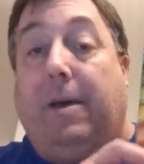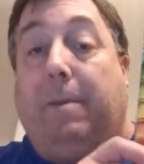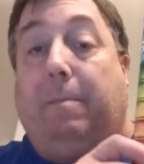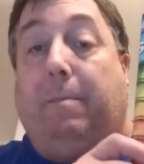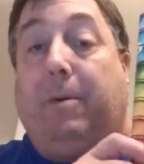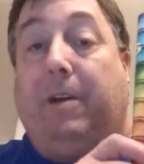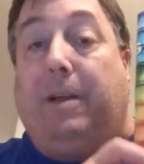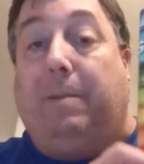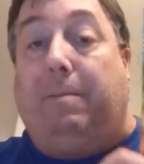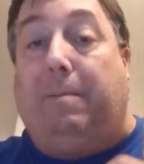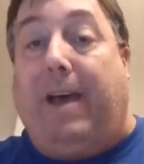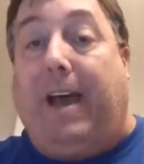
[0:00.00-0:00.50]

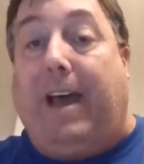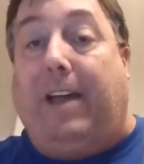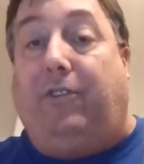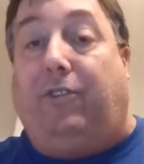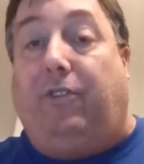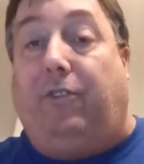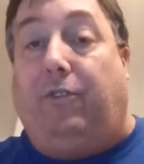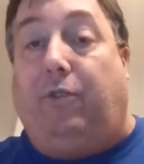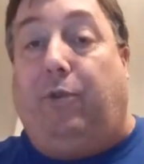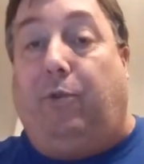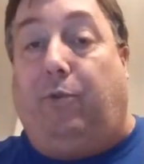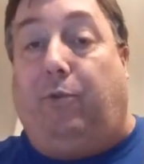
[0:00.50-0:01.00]
but
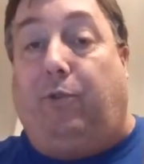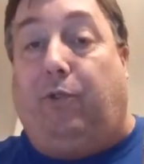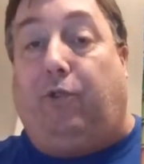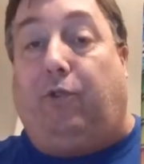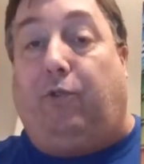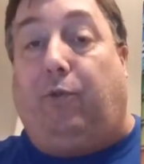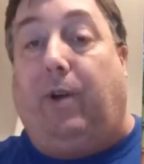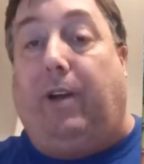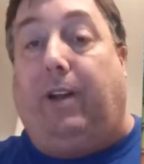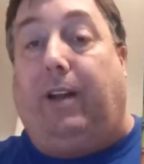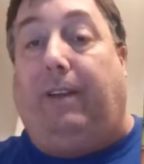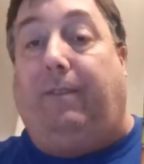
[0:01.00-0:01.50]
imagine you
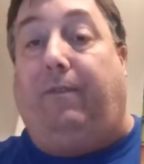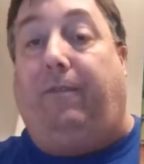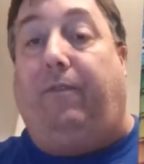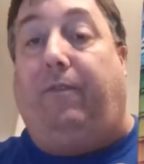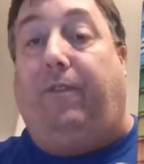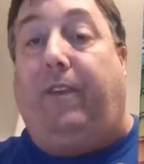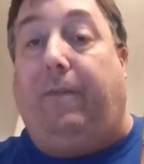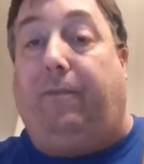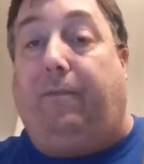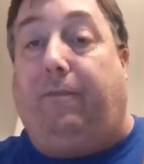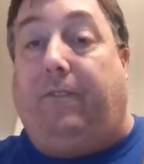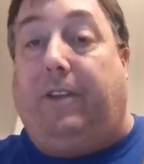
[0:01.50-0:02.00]
just read a
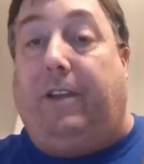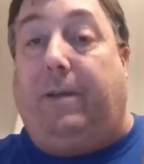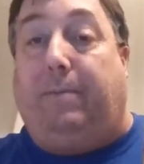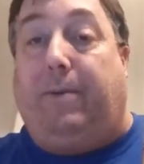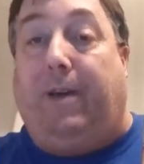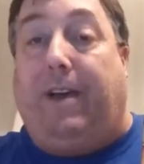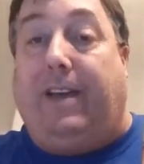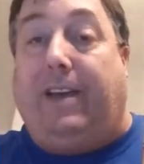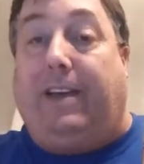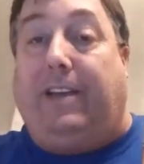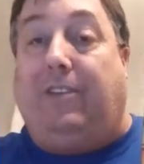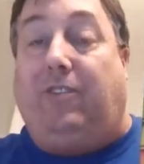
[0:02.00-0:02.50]

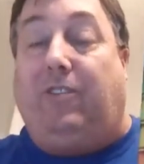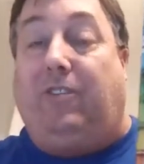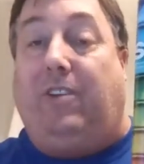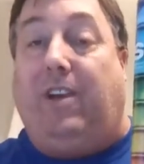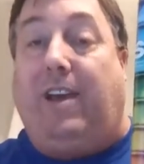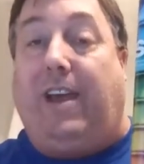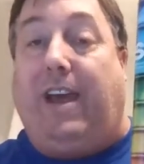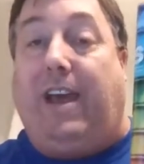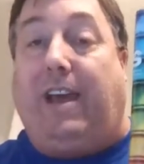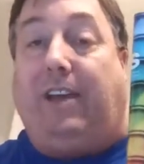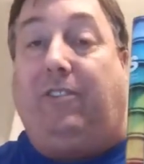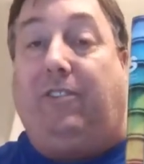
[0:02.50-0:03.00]
50-page
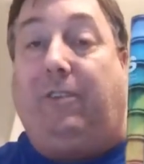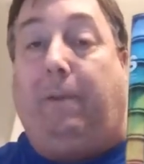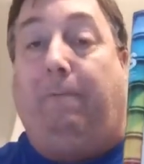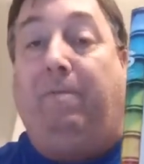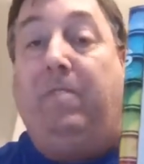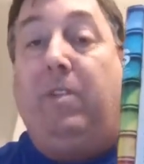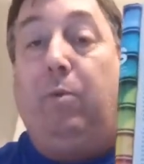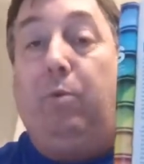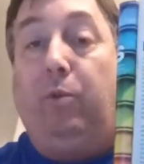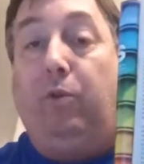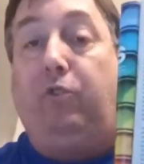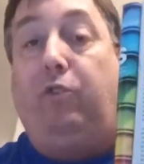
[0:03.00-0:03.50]
text,
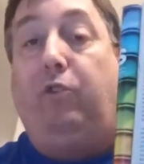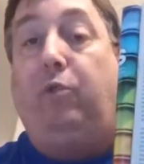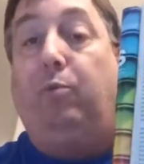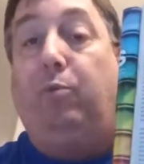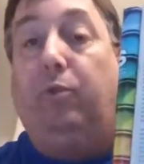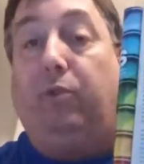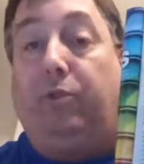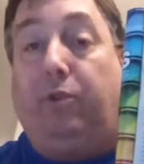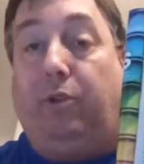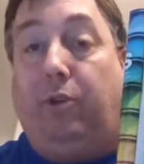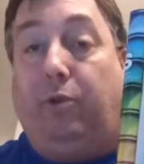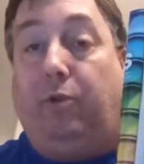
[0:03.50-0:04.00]
which you
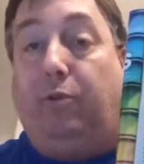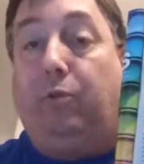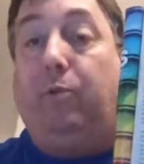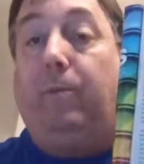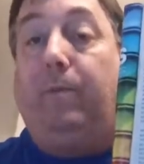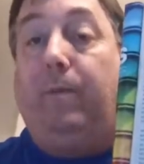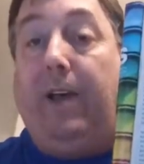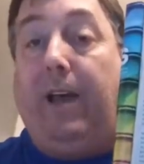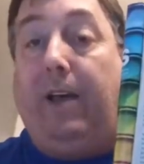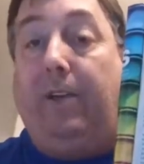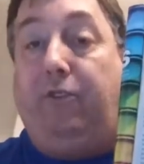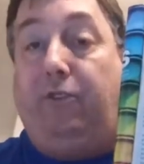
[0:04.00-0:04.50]
will
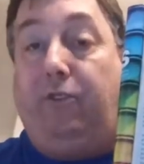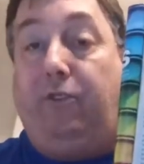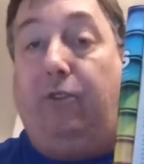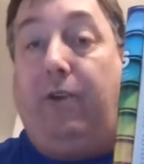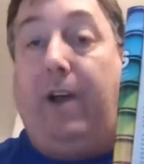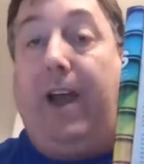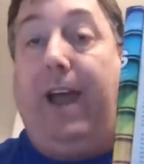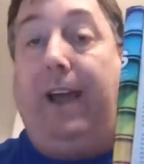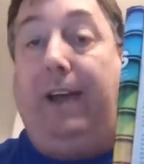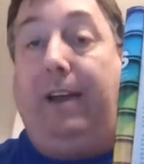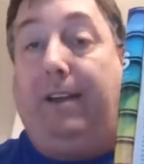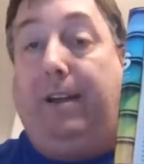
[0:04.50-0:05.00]
do as
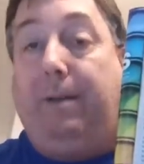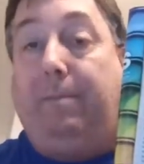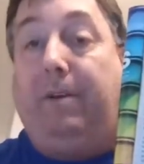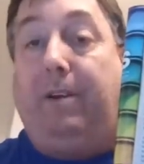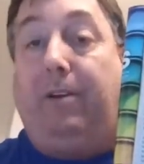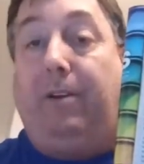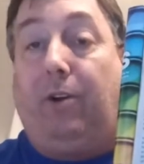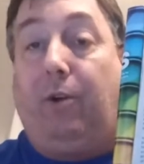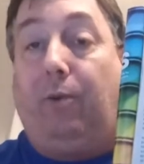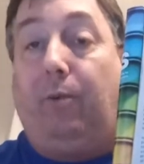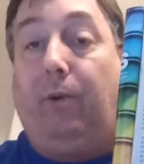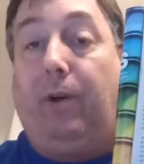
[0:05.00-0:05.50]
your
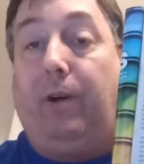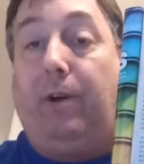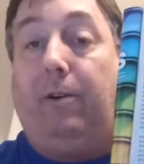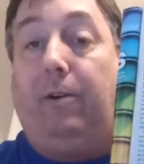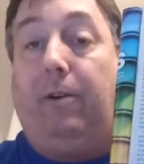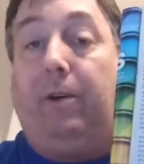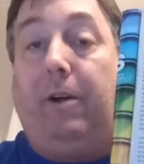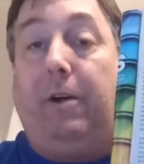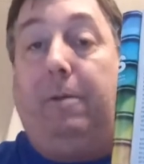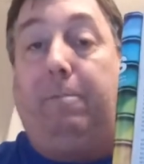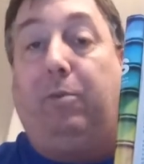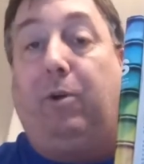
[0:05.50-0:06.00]
academic
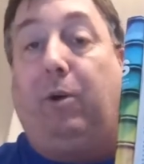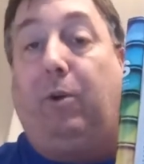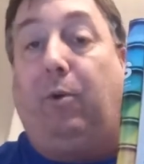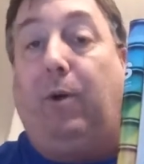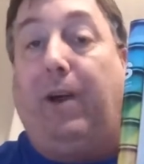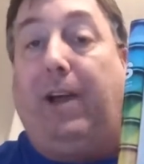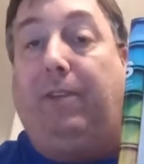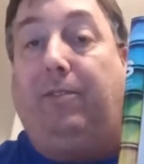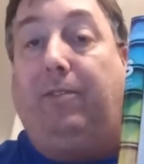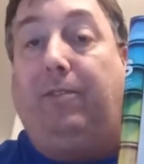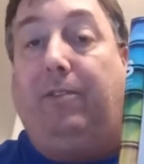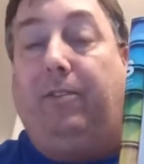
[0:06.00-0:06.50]
career
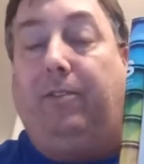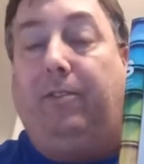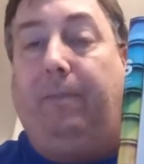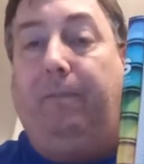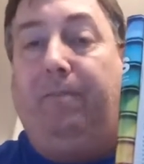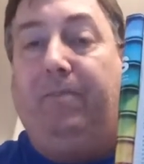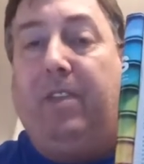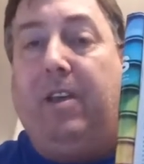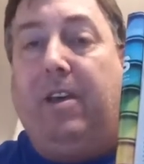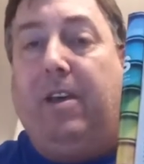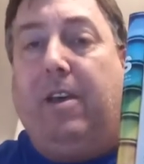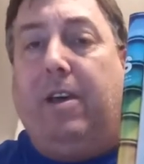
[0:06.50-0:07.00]
progresses.
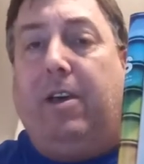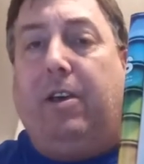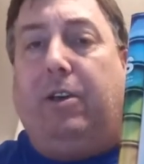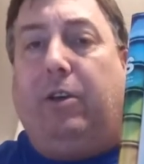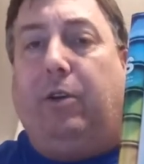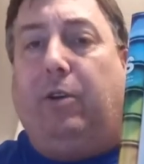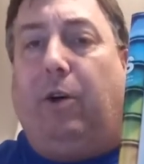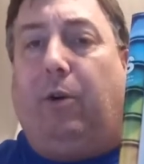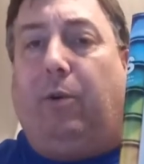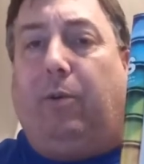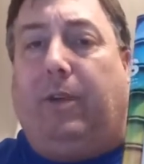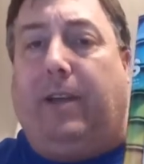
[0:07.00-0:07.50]

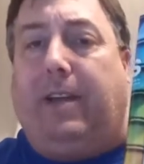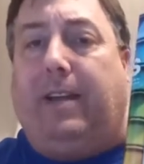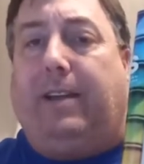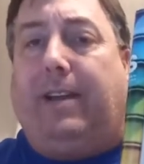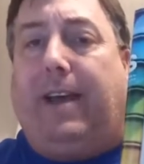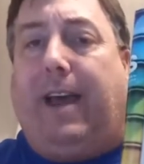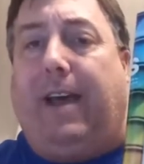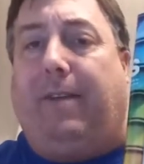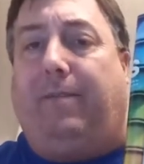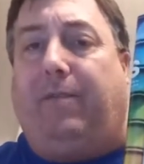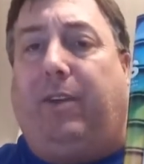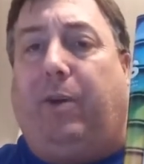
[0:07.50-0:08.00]
You don't need
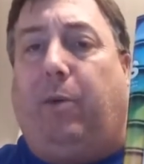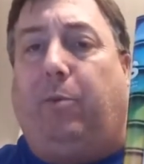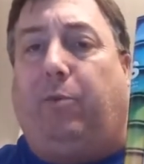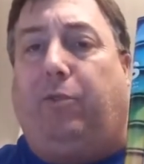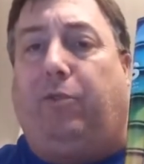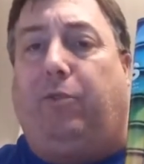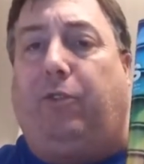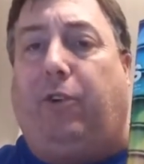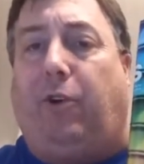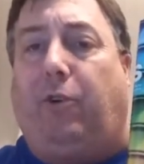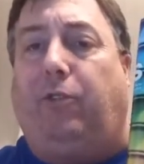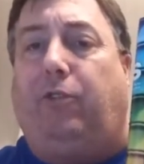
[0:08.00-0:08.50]
to have to go
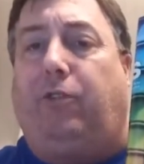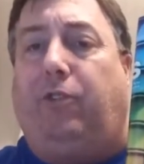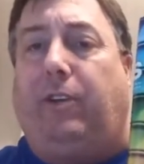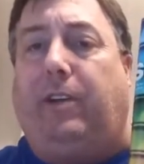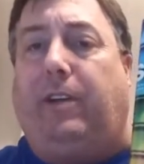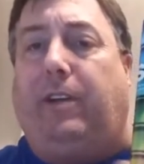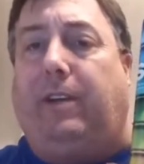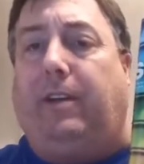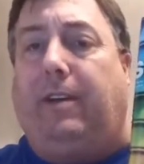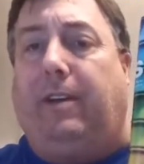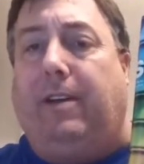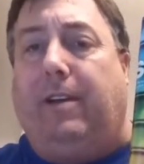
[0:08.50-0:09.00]

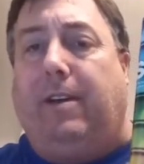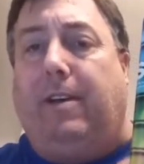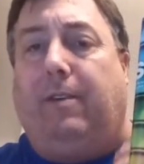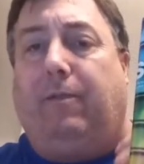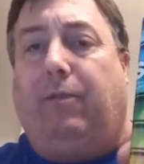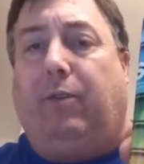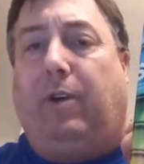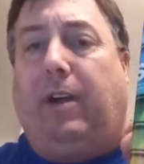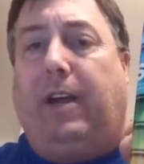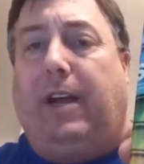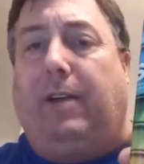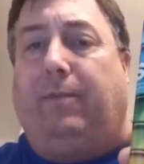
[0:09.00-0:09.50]
searching
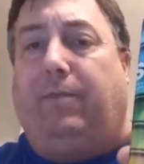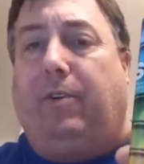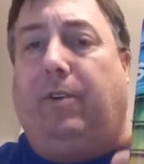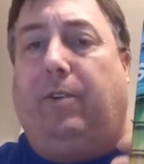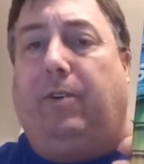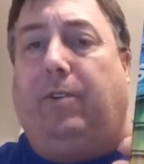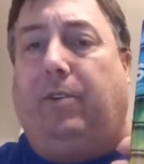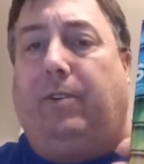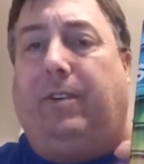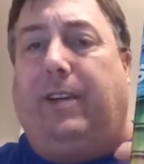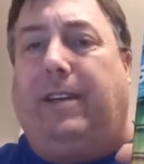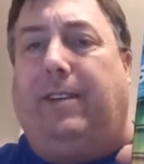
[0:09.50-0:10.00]
for every
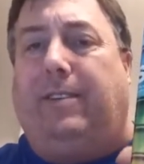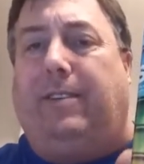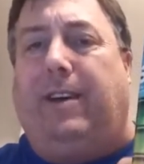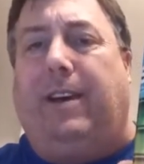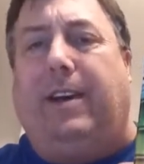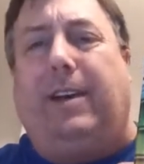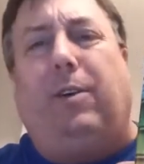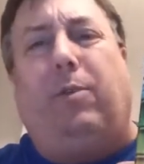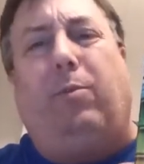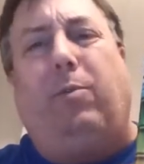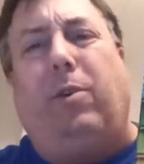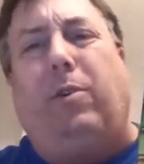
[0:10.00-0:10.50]
little
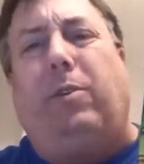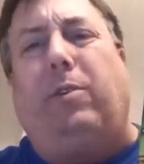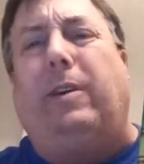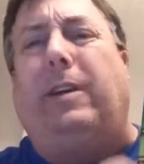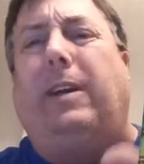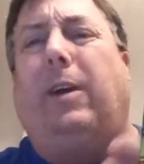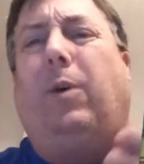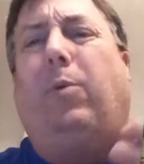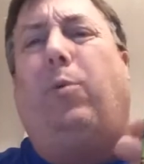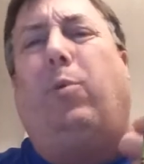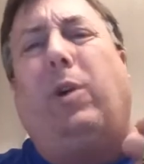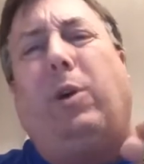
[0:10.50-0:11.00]
detail,
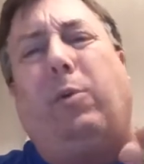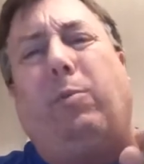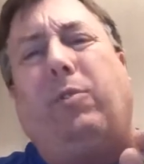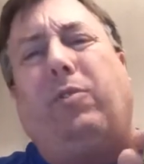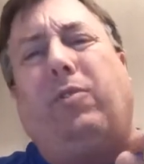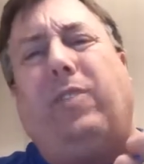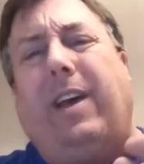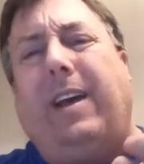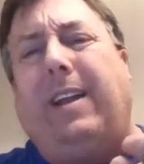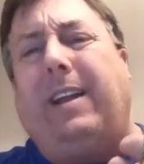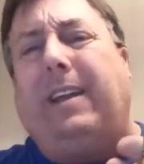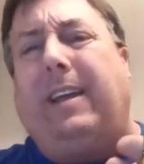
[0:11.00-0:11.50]
wondering, now where
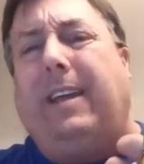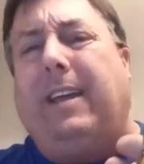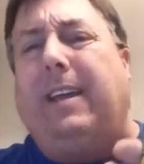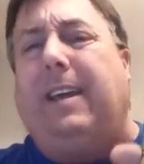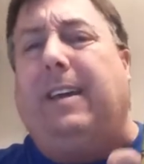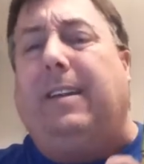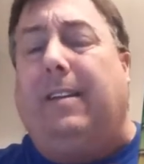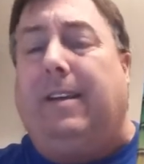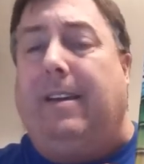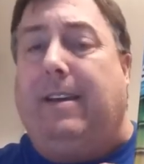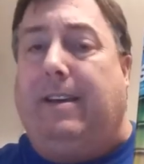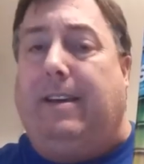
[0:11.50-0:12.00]
was that
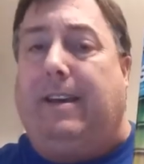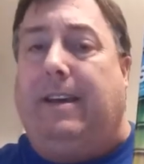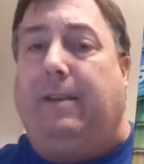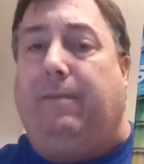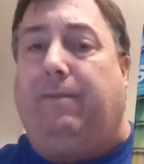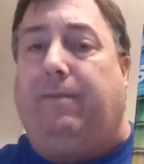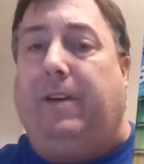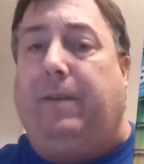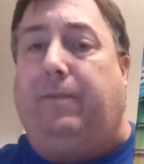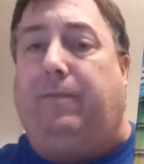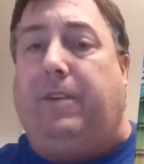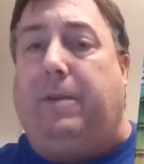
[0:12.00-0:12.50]
again
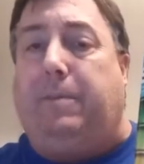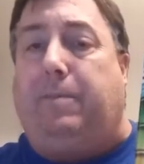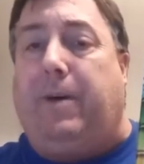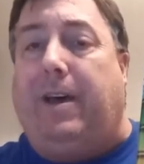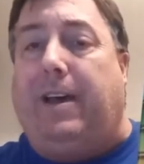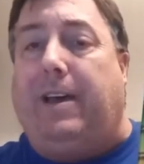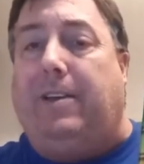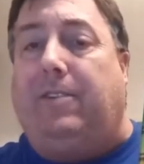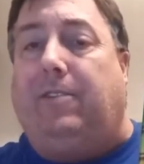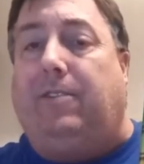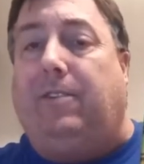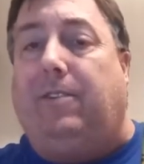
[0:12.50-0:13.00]
in 50
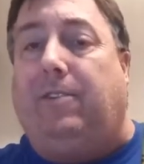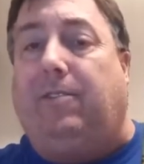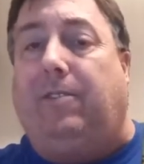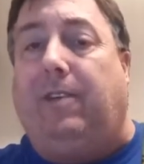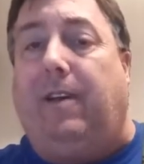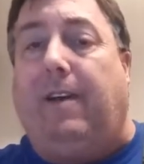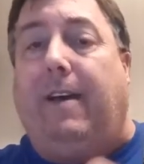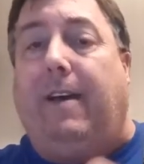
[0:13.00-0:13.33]
pages?